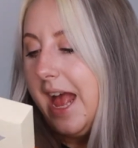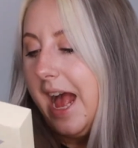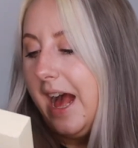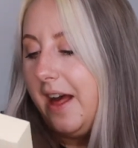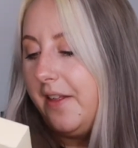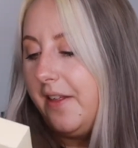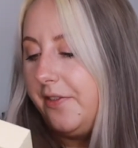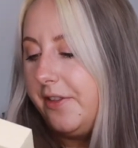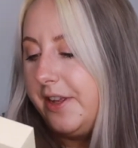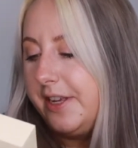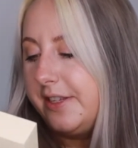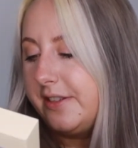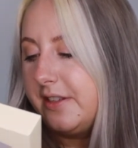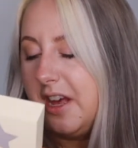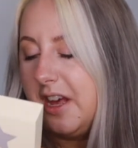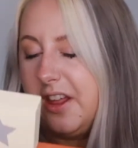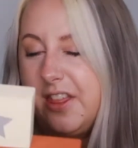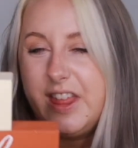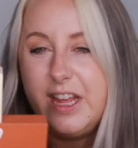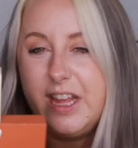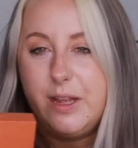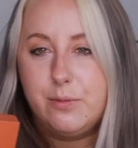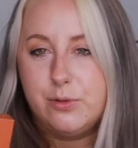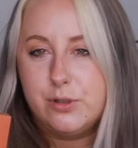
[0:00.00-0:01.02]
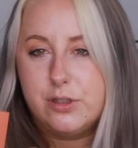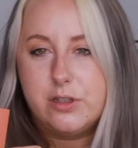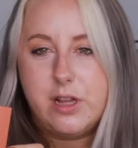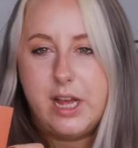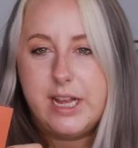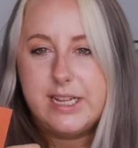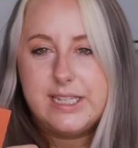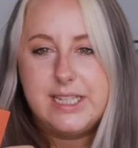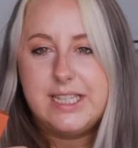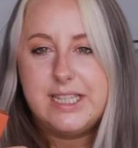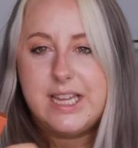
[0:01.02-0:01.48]
And this, I think, was
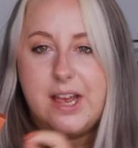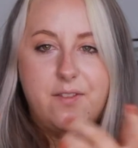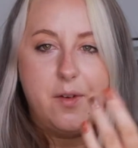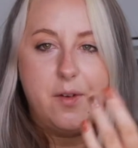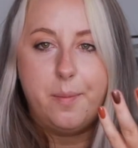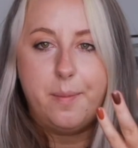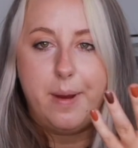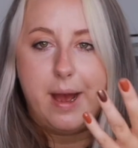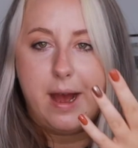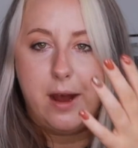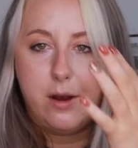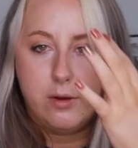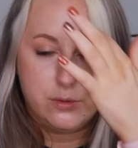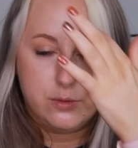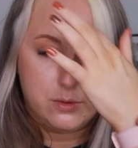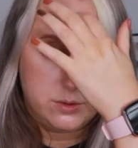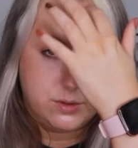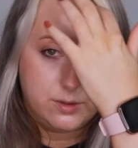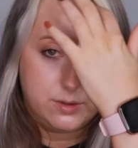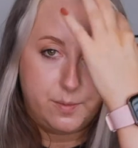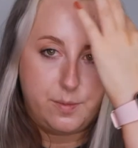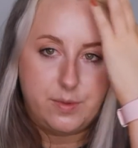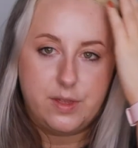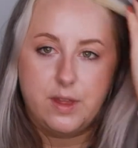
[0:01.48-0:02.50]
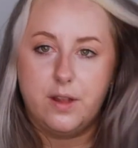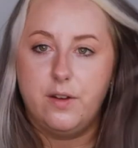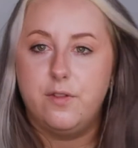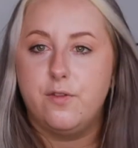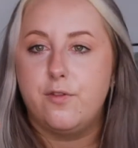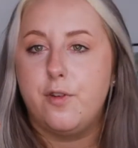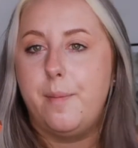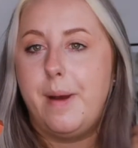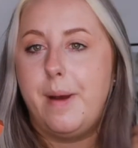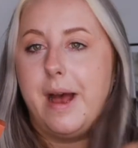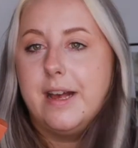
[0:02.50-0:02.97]
like £7 or something
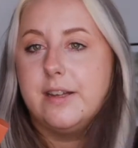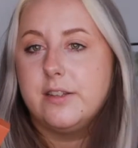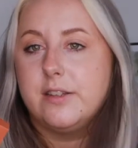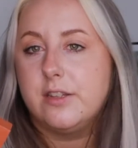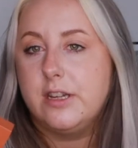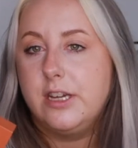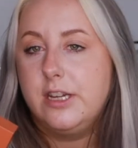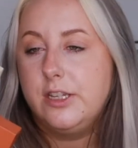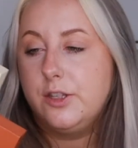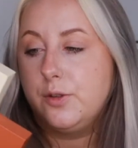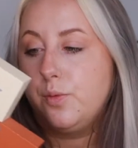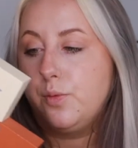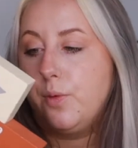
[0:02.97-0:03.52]
from Asda as